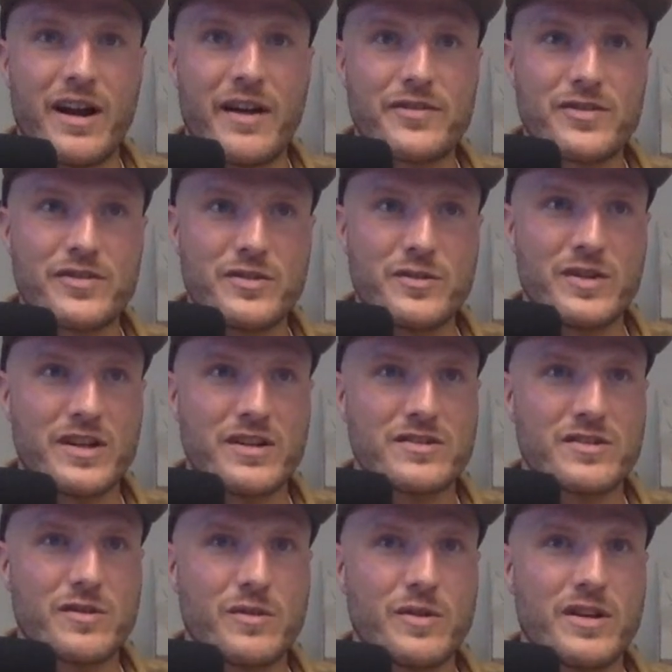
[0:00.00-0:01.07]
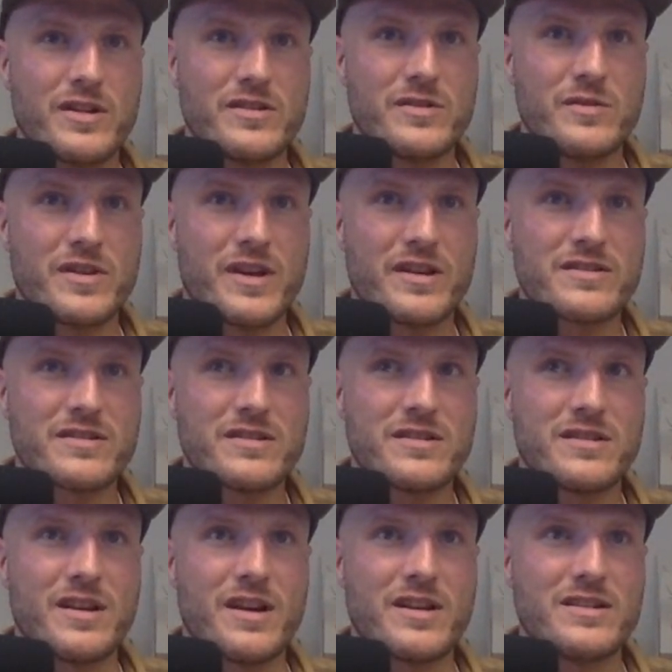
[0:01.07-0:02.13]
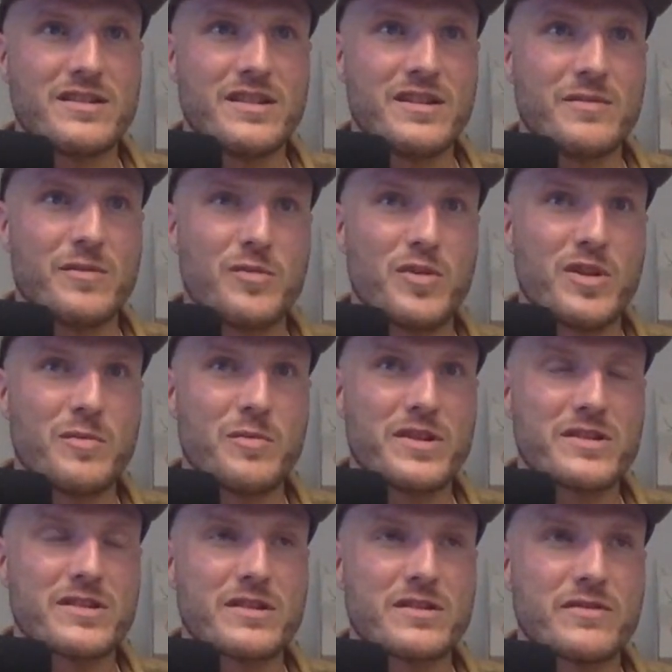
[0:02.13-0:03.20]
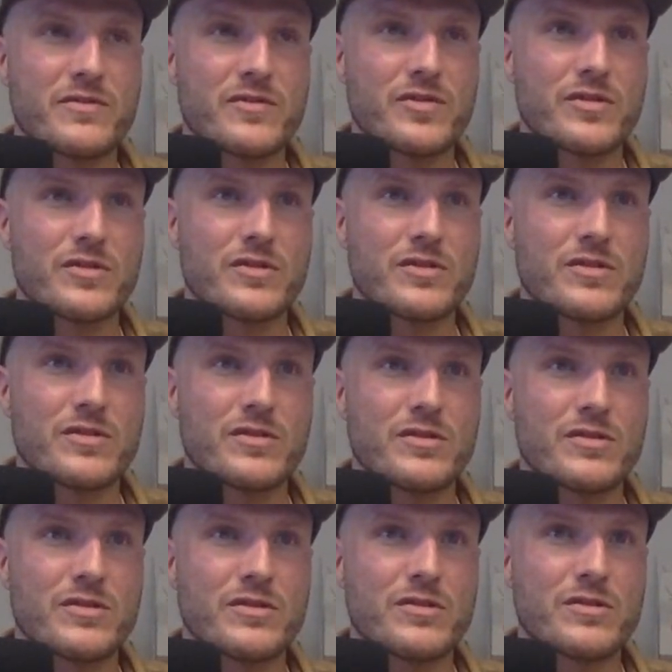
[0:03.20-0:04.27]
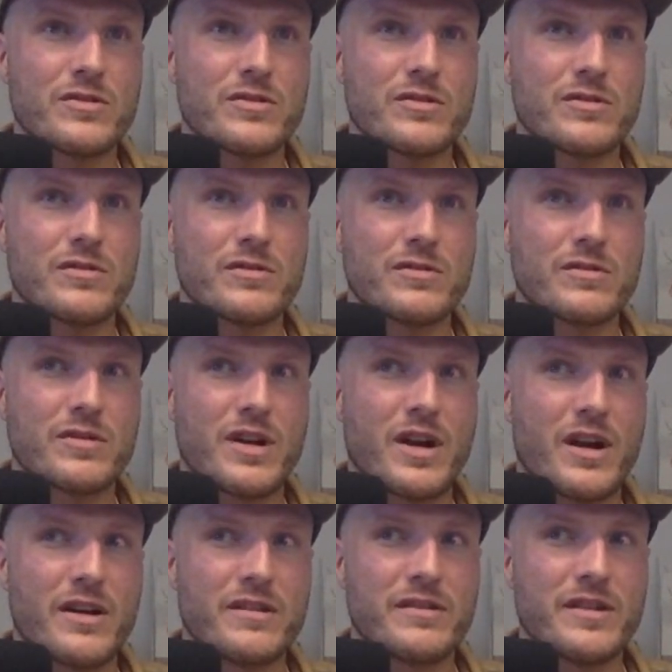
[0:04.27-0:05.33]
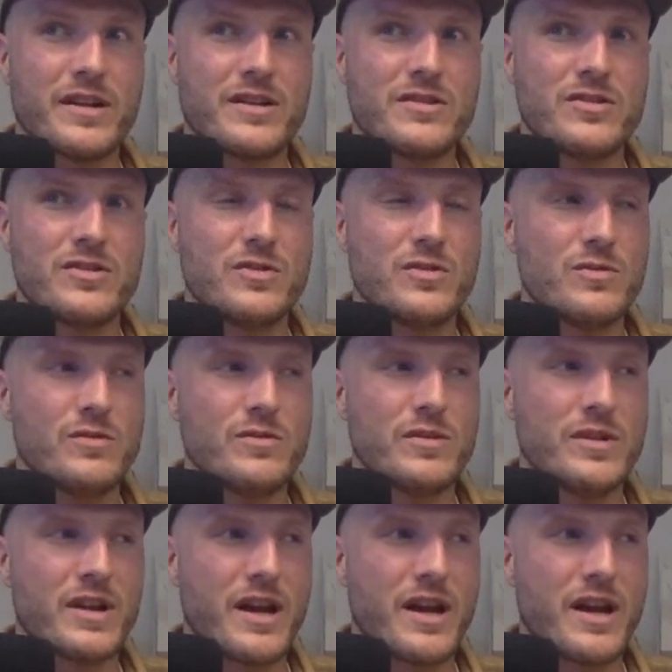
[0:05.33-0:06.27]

doing it, so in 2019, we'd been in business for kind of like 2.5